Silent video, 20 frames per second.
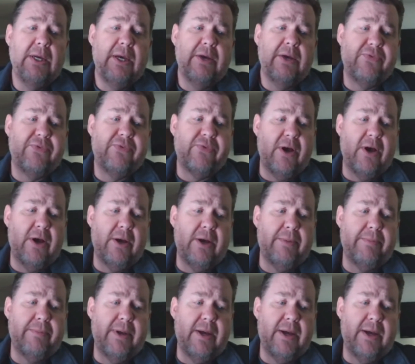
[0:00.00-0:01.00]

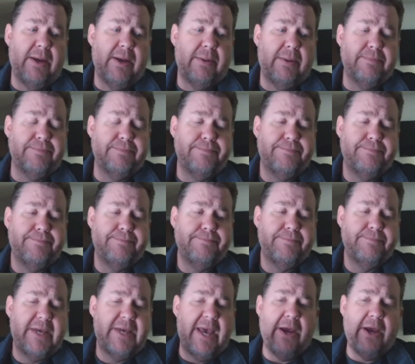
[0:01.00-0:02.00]
from
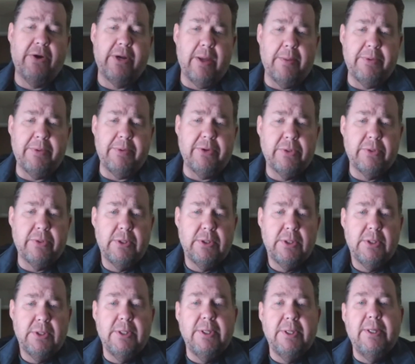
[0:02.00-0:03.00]
KRW.
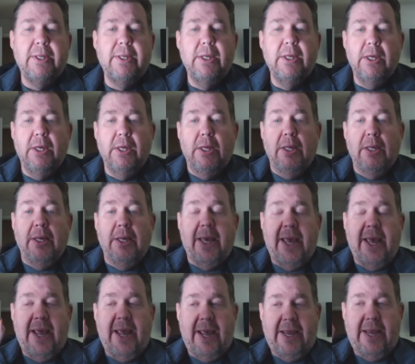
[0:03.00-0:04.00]

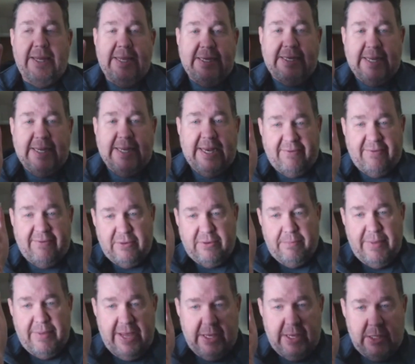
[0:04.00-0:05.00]
And he did have
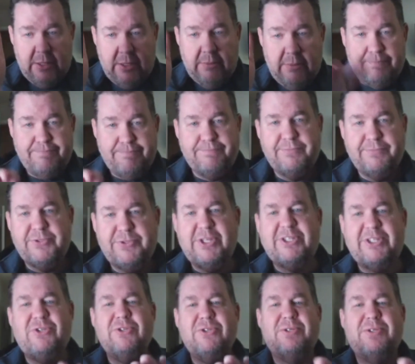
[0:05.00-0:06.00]
to
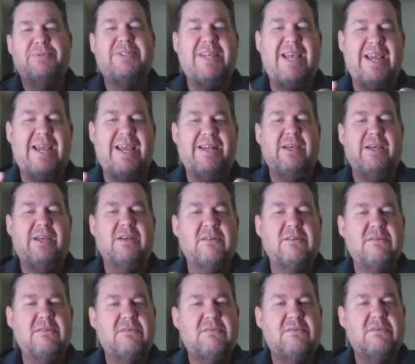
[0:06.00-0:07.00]
just do some sanding
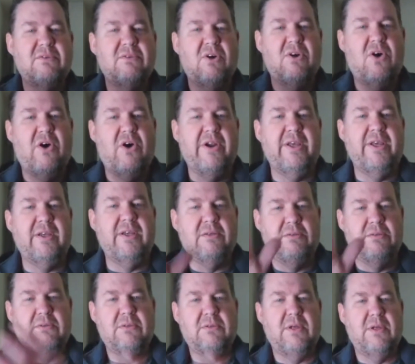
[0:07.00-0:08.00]
on it,
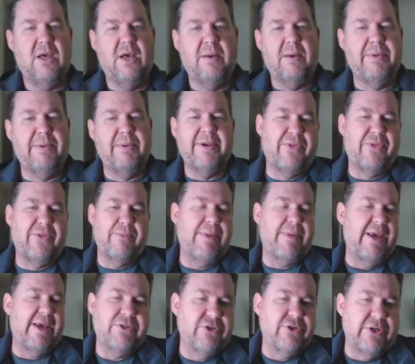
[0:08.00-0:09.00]
but nothing
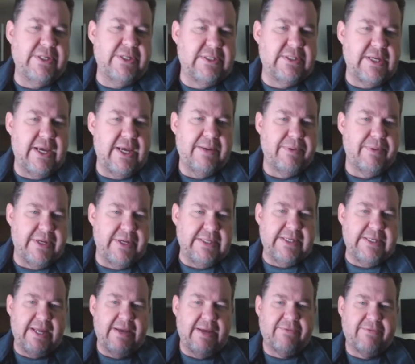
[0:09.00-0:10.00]
major, he said. But he
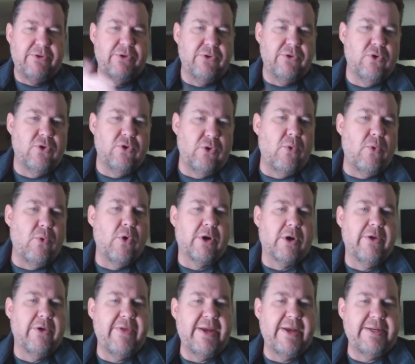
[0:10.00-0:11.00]
did have to do a little
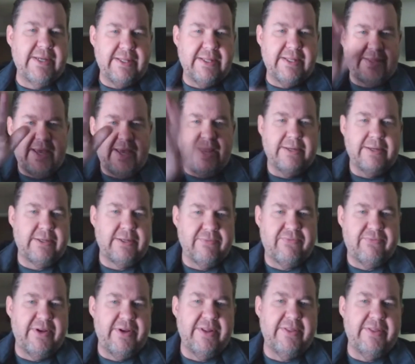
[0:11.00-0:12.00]
work on that to get that to
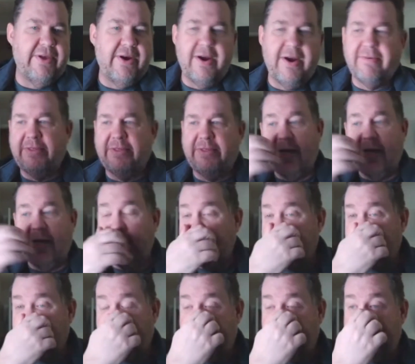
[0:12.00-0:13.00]
fit in there. Everything
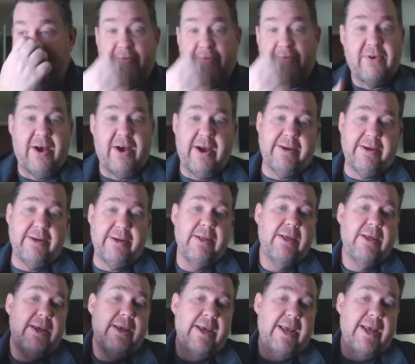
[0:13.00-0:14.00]
else fit in fine.
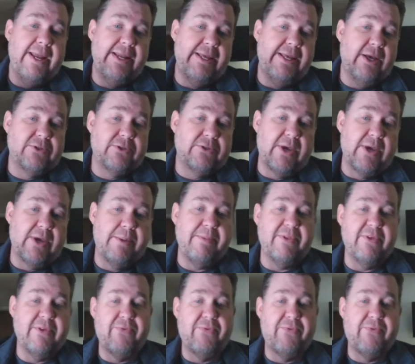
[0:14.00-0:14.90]
And he also gave me the